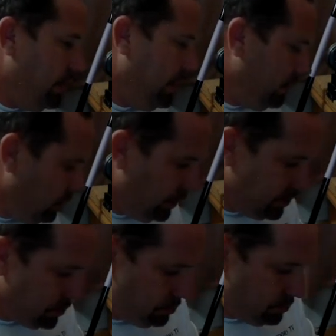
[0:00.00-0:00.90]
literally
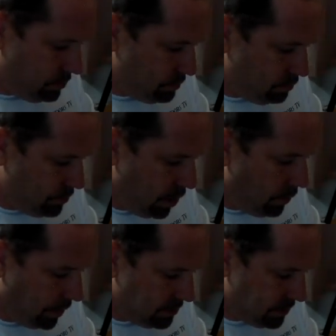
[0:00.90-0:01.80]
just do
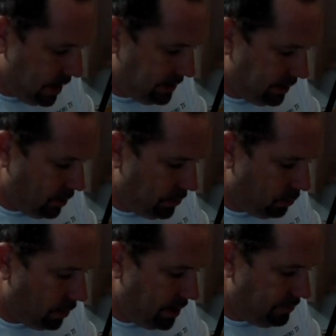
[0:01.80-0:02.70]
donuts out there on the
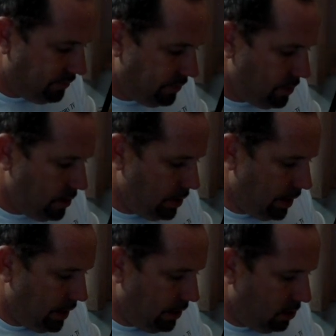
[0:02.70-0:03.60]
reef.
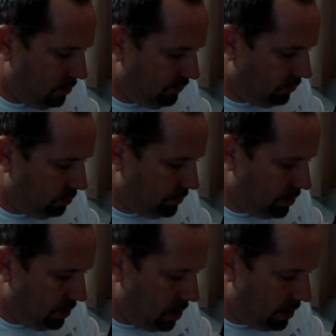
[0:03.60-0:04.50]
And they go from,
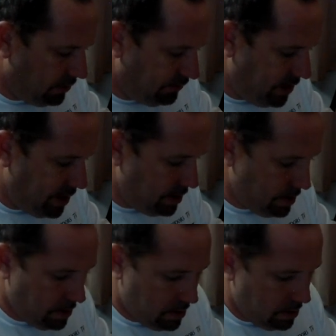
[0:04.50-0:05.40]
100 feet
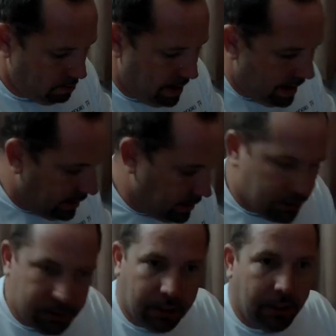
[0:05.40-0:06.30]
back
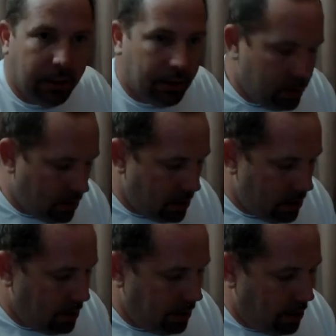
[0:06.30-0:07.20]
into,
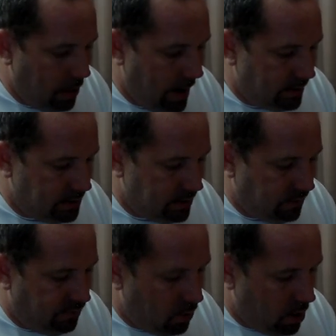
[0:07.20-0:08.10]
out to
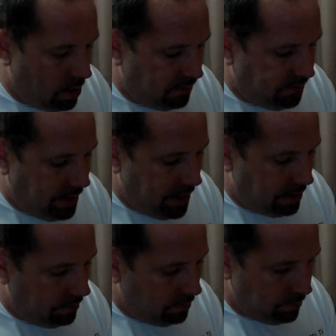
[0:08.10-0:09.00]
400 feet
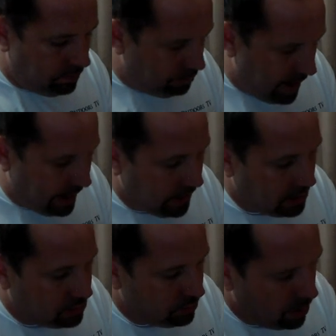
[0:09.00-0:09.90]
and back
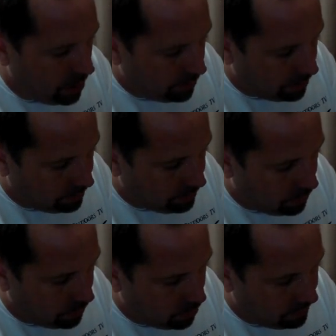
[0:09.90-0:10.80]
into 100,
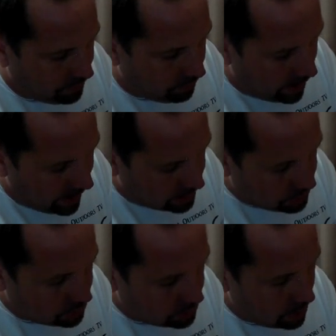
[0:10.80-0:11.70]
going over the
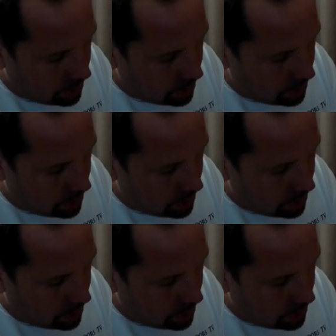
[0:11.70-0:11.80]
wrecks,